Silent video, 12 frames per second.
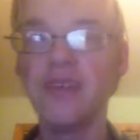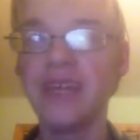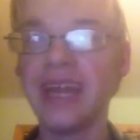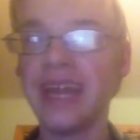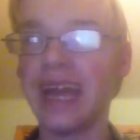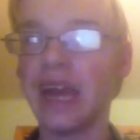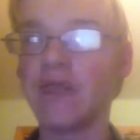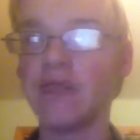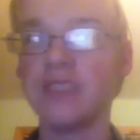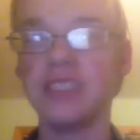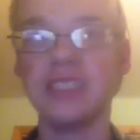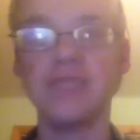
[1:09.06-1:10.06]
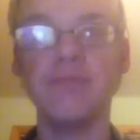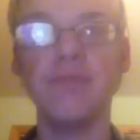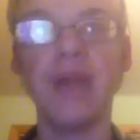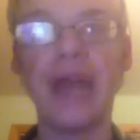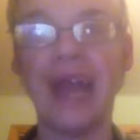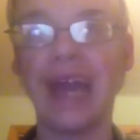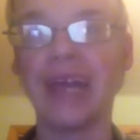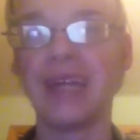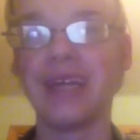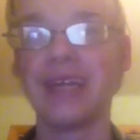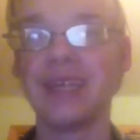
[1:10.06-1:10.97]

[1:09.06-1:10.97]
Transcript: it and I was just mad